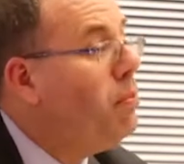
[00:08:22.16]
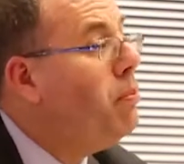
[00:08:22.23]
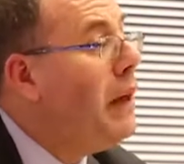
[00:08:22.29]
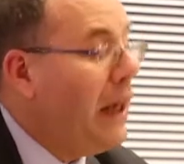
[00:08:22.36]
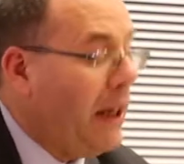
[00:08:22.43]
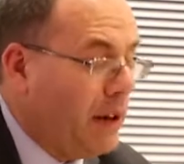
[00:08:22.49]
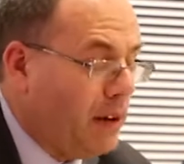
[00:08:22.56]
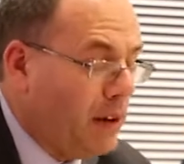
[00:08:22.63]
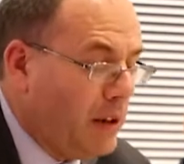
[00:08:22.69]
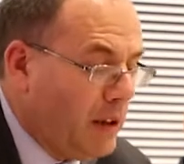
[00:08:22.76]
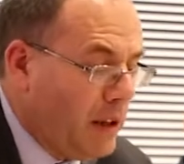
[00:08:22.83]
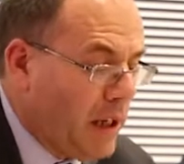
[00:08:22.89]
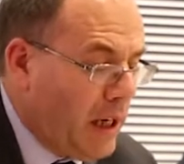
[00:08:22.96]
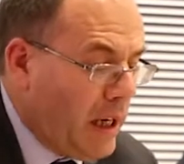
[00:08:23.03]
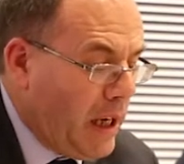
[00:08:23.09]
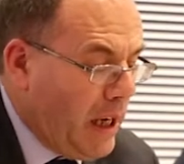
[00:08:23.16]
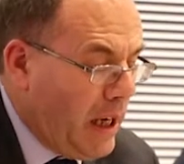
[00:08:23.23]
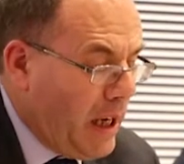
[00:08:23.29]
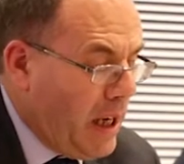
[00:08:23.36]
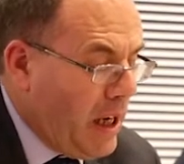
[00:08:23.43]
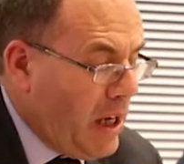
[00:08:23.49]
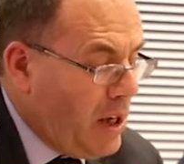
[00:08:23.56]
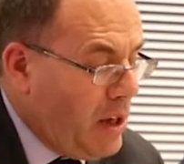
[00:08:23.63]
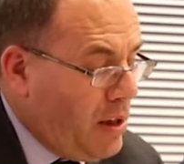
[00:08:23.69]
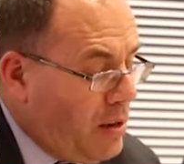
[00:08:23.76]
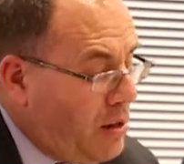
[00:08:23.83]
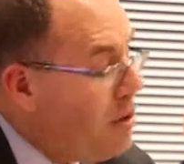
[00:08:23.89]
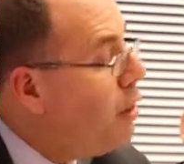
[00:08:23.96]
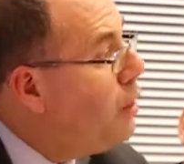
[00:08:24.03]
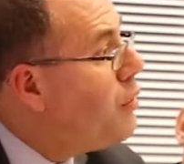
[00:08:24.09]
billion.
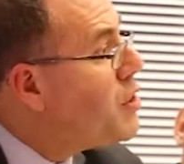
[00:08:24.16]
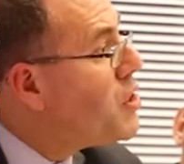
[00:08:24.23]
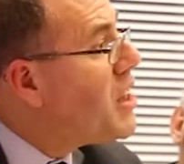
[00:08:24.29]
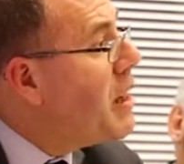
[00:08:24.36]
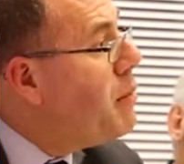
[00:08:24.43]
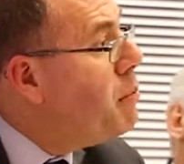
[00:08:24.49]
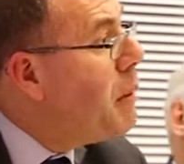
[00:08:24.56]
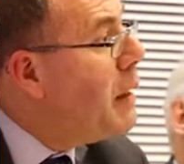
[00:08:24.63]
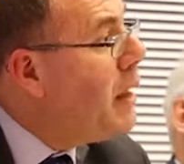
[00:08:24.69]
Over the same